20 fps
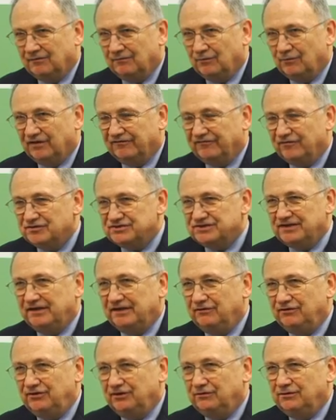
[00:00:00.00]
Well, the first thing
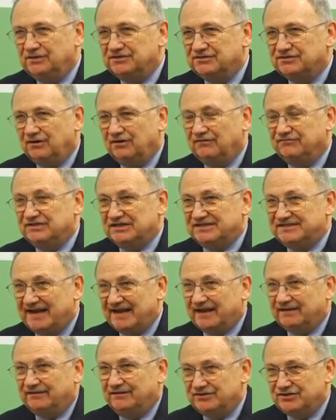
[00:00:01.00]
you do is sort of
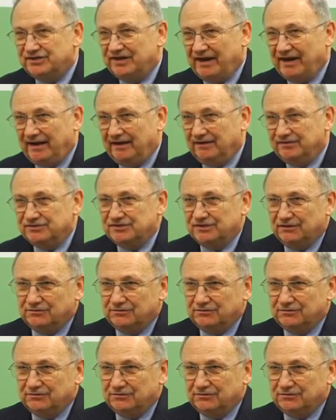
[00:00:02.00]
detect the change.